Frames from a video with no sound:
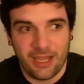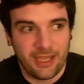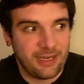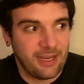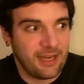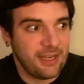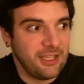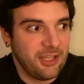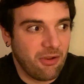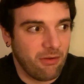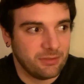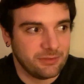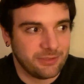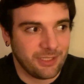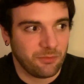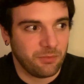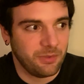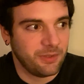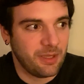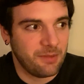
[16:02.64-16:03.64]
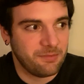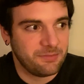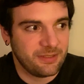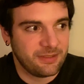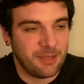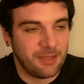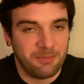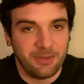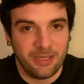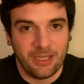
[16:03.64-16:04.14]
had any contact with them since
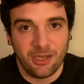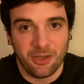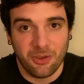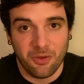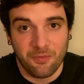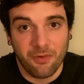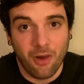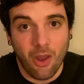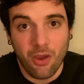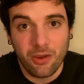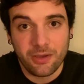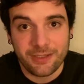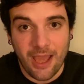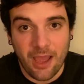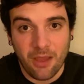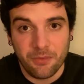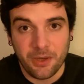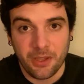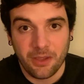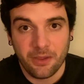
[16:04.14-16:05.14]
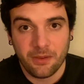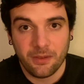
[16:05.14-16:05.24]
the beginning of lockdown.